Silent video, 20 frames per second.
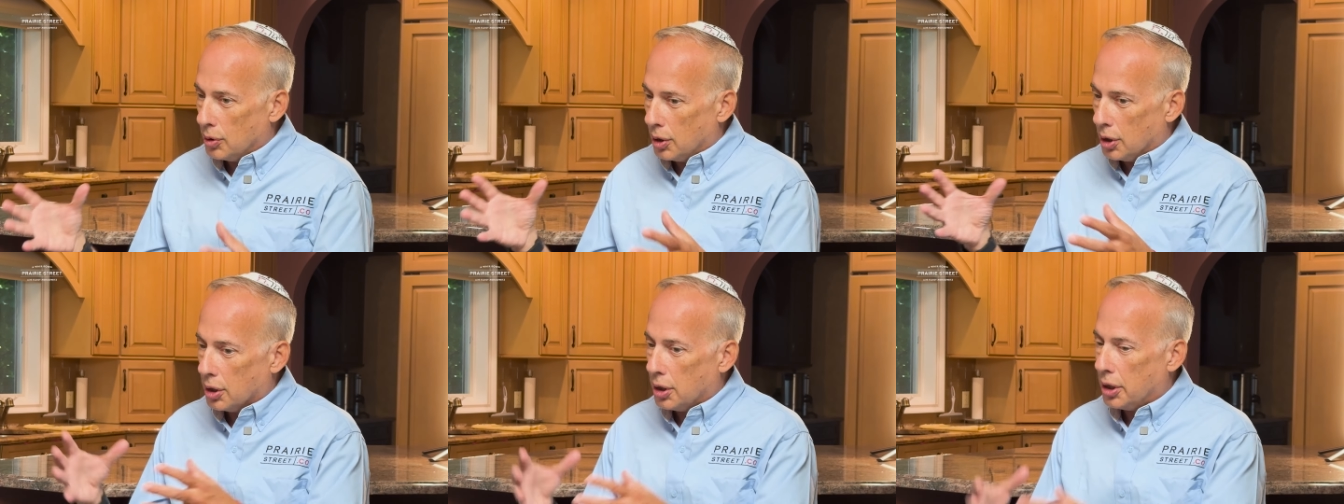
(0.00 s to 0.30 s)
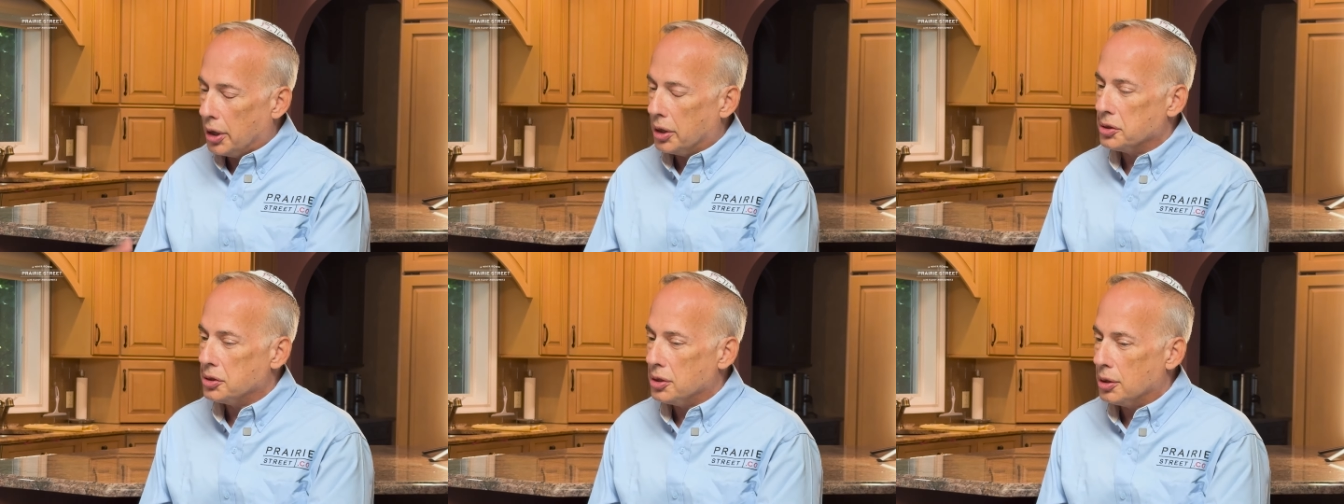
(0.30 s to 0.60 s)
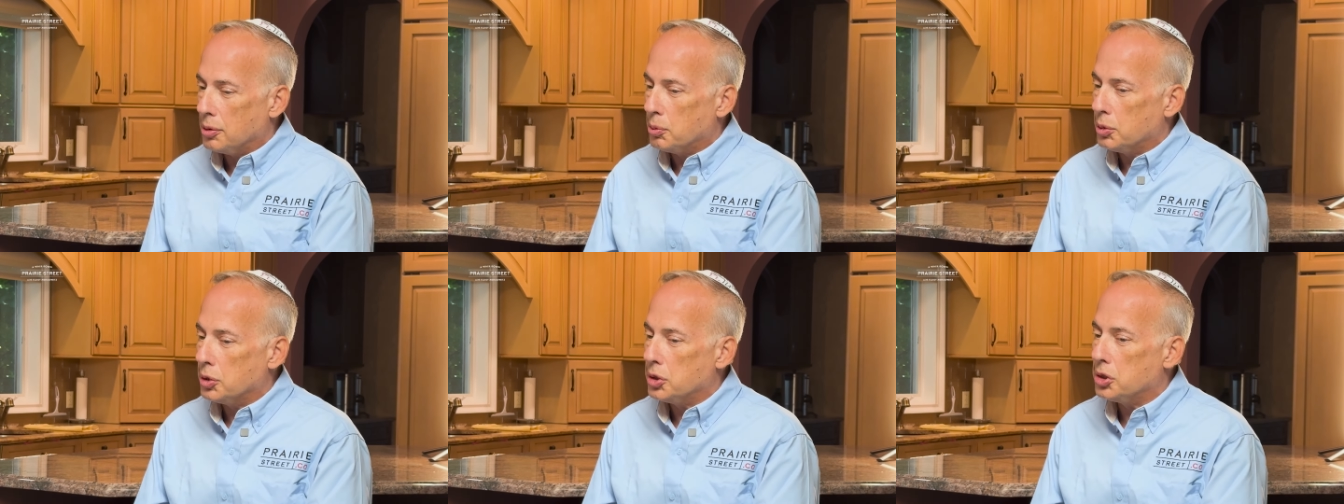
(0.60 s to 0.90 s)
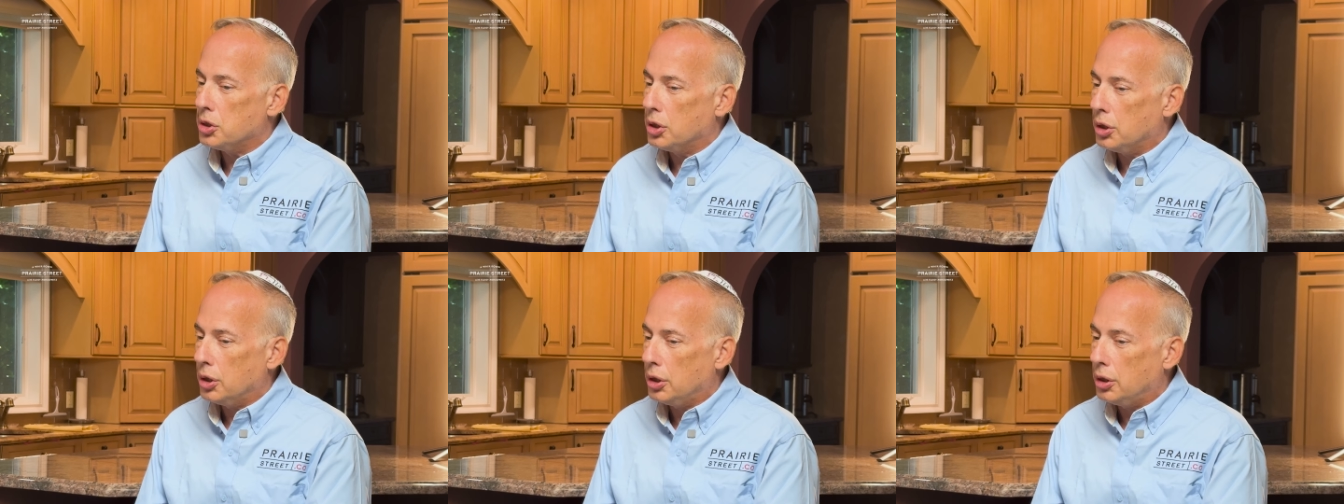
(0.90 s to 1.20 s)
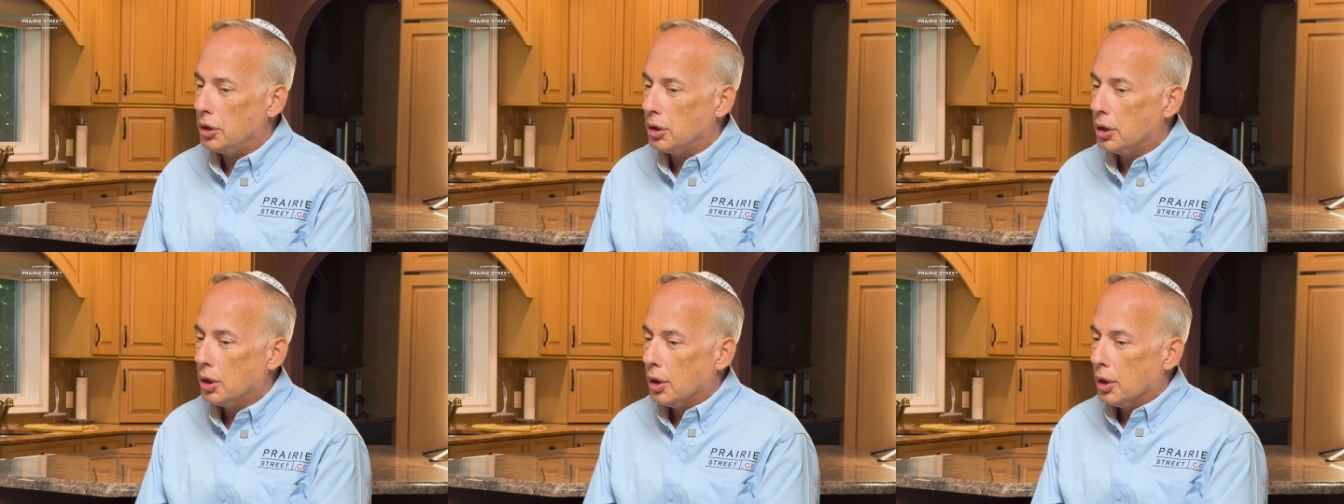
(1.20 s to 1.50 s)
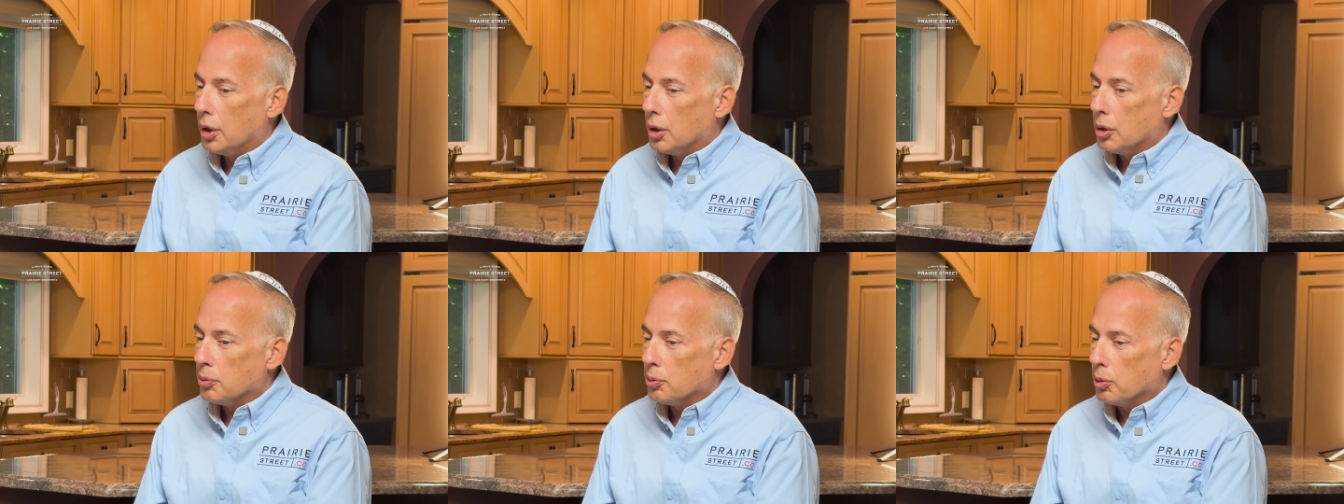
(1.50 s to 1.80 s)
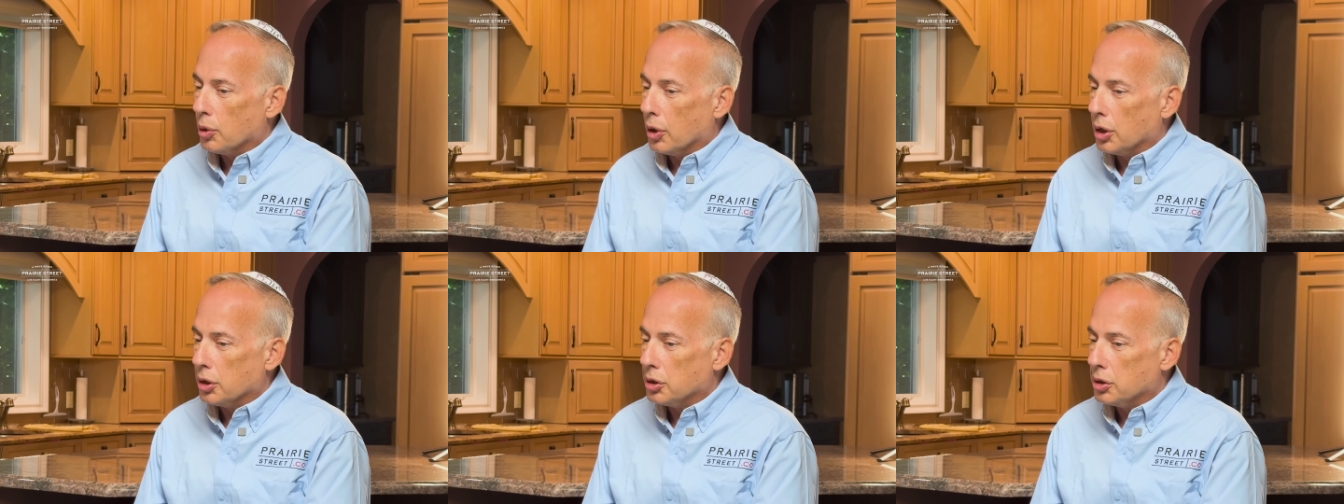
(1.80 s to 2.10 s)
our content machine
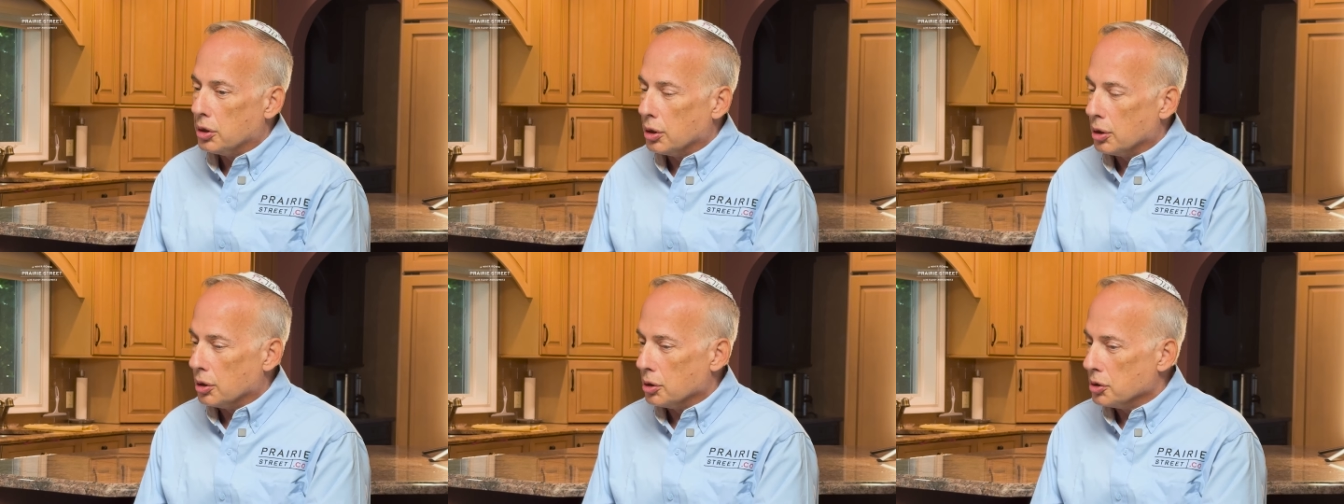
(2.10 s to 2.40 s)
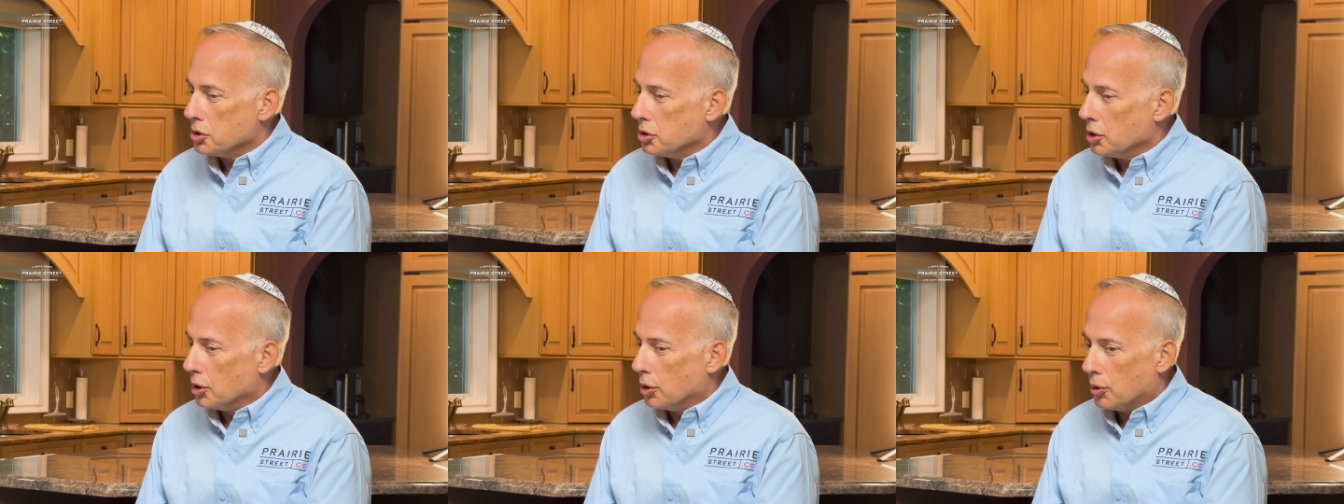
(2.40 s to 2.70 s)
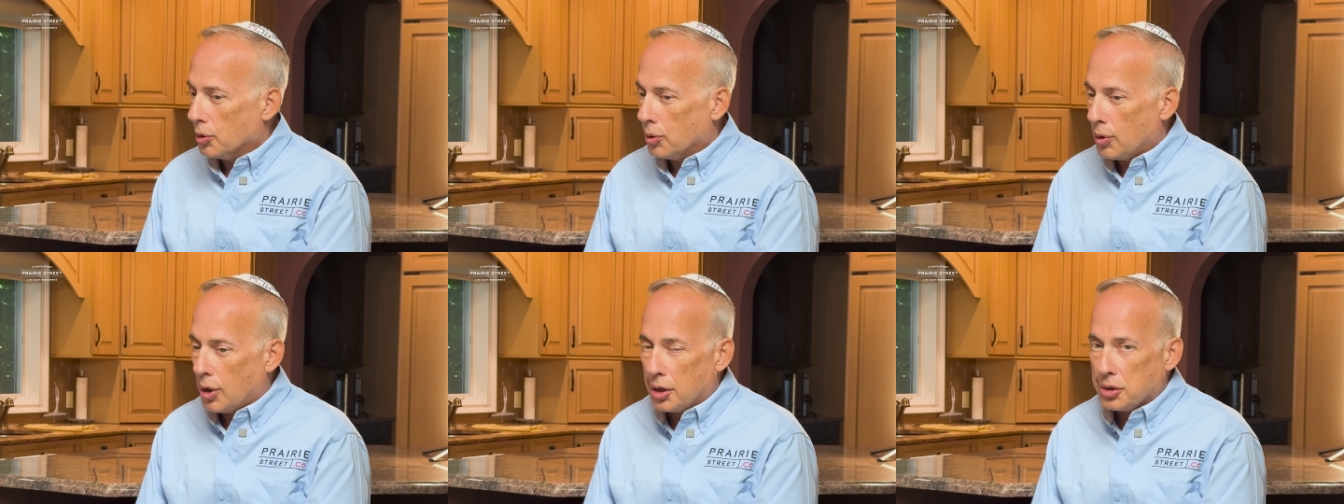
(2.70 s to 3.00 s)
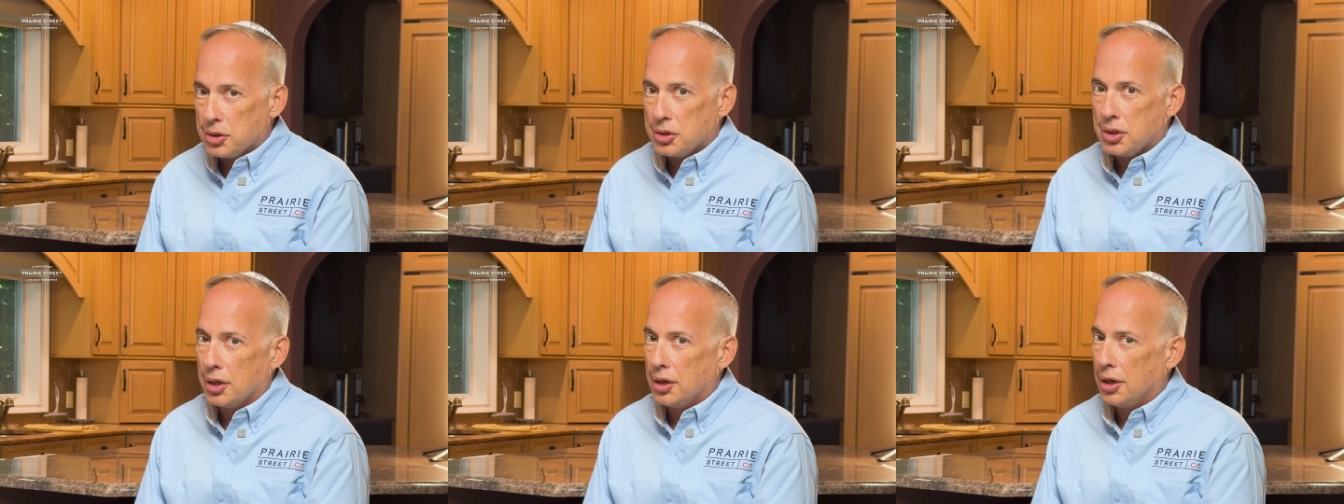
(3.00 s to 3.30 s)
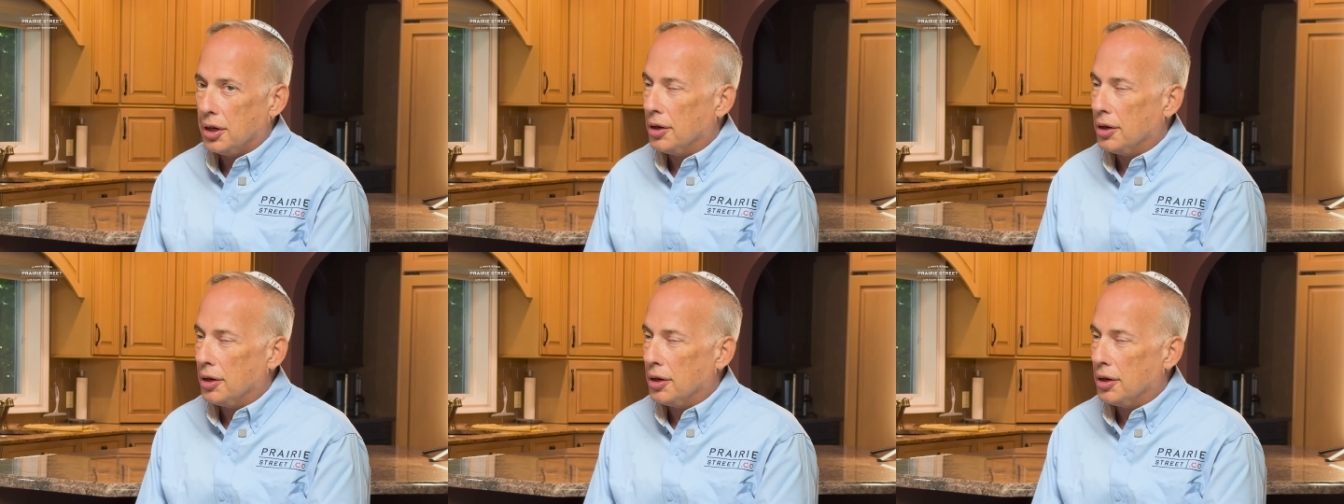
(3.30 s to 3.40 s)
but there's no outside